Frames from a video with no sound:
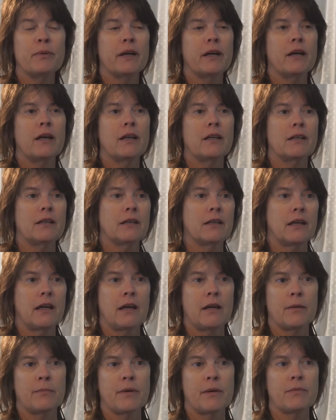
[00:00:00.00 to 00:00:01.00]
But
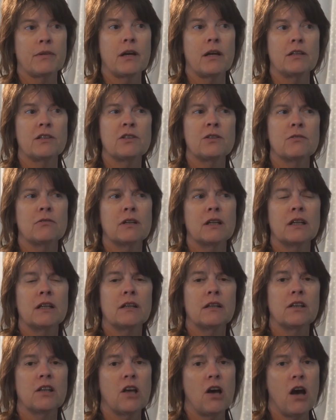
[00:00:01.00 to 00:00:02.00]
um, I'm not doing
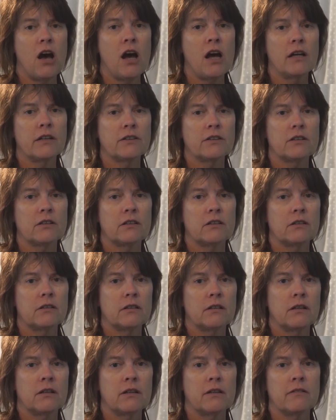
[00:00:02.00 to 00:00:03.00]
a lot
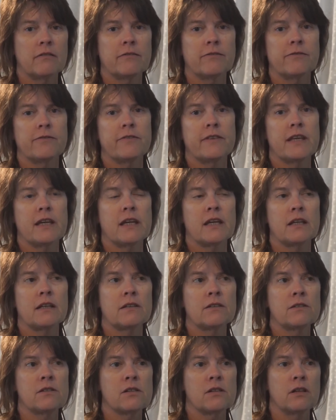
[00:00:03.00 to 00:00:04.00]
of
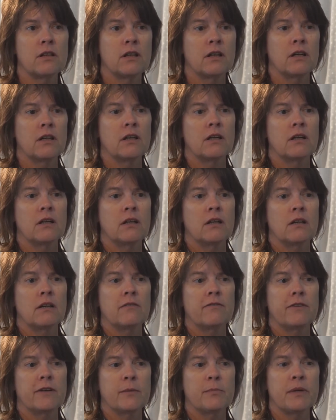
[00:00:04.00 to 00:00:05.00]
things
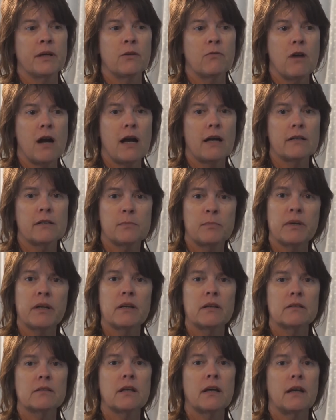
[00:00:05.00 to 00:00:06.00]
filming wise
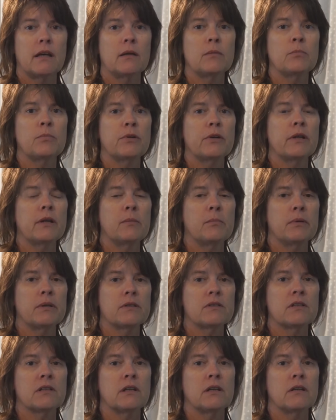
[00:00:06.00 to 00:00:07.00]
because I am pretty
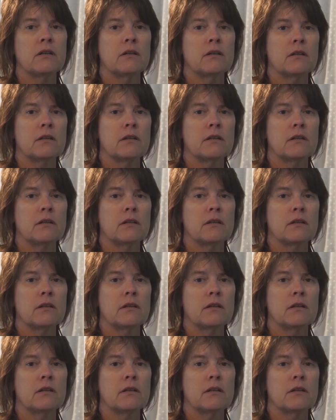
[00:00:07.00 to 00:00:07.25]
busy.